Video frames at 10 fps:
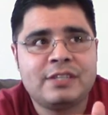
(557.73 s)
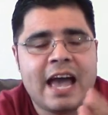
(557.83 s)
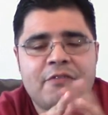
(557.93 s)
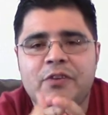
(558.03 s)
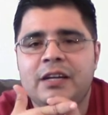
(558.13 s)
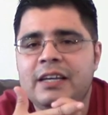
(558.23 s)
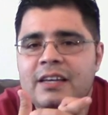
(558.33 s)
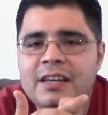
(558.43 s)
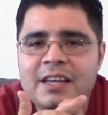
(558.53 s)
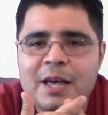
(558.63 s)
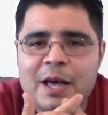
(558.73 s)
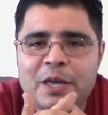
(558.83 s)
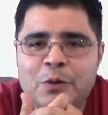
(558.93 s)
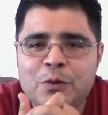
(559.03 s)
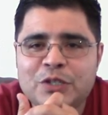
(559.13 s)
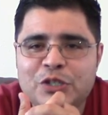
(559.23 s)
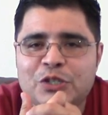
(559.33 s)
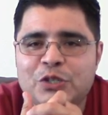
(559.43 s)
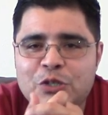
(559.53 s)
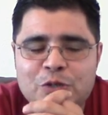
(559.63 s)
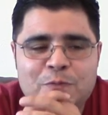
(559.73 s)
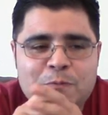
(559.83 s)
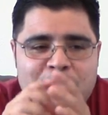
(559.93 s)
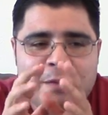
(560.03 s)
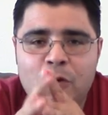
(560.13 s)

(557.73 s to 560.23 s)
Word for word: Definitely, uh, he was just being